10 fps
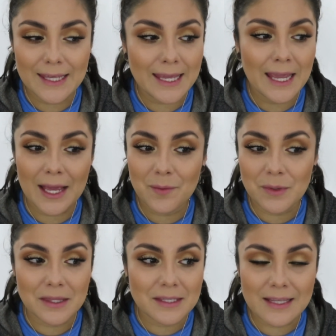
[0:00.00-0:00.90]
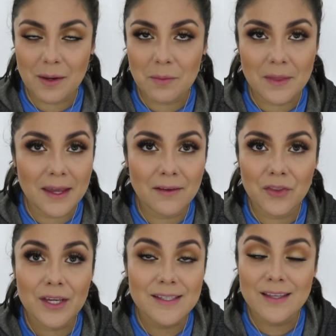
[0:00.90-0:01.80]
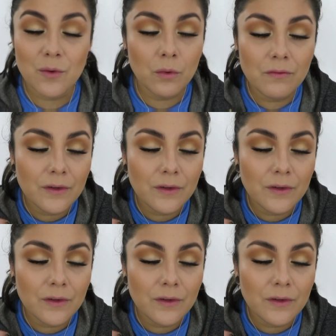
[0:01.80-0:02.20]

They can't be the same length because they won't